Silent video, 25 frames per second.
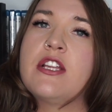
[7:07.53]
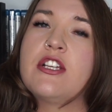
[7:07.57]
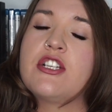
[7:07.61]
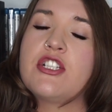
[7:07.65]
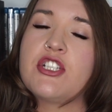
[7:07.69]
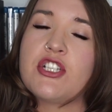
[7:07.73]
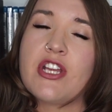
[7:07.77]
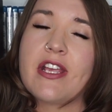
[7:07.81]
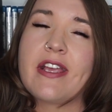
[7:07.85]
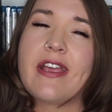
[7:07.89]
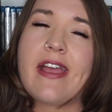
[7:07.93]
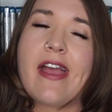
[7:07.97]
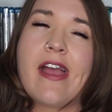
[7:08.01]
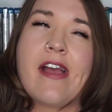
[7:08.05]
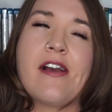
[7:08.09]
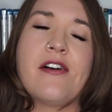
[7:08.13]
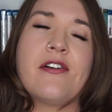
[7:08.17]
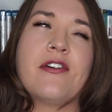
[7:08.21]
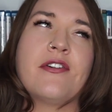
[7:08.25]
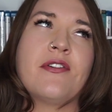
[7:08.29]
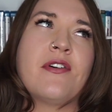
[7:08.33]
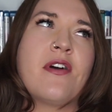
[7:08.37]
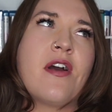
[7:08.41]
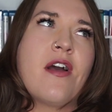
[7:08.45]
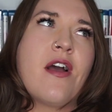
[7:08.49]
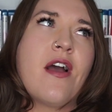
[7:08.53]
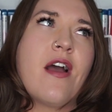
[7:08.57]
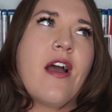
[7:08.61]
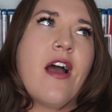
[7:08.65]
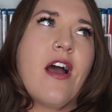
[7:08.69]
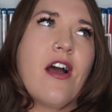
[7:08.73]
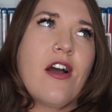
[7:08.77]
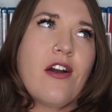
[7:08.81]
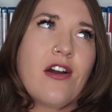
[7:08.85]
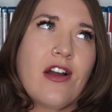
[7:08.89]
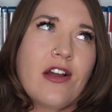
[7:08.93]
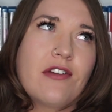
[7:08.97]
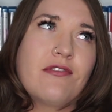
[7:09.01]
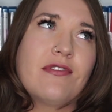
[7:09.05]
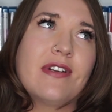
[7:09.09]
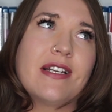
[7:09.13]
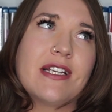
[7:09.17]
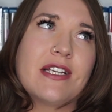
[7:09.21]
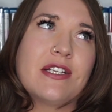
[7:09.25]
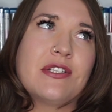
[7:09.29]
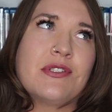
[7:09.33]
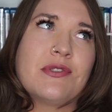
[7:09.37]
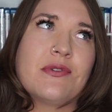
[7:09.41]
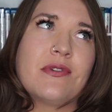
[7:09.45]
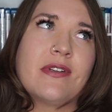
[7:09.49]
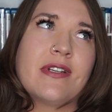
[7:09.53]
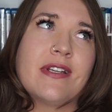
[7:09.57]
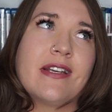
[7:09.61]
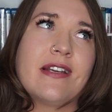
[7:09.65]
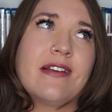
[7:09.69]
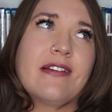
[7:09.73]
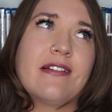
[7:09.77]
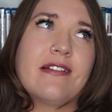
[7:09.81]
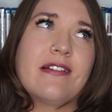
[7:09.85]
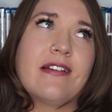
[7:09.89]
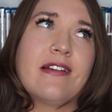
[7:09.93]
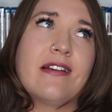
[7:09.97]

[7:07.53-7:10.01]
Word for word: check it out. I really enjoyed it.